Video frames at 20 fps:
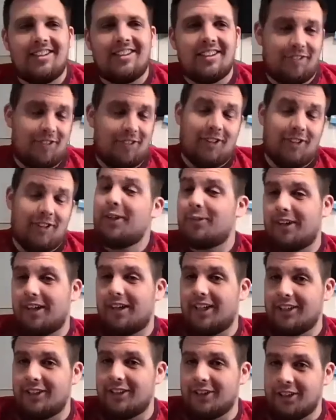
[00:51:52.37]
if you like what
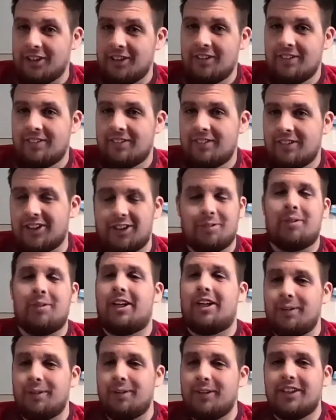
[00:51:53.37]
I do, doesn't
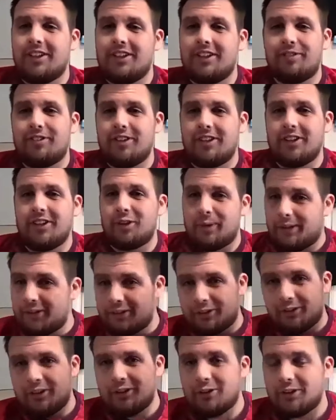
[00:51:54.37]
matter now, because if it does well,
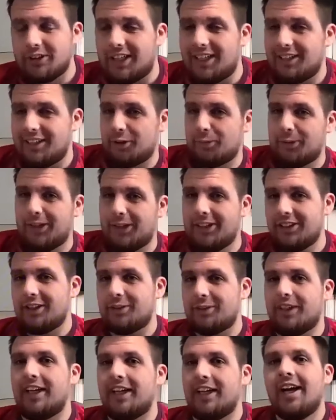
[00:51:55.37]
it's going to go to Andy's page
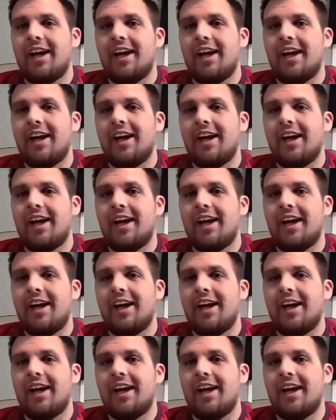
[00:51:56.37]
anyway.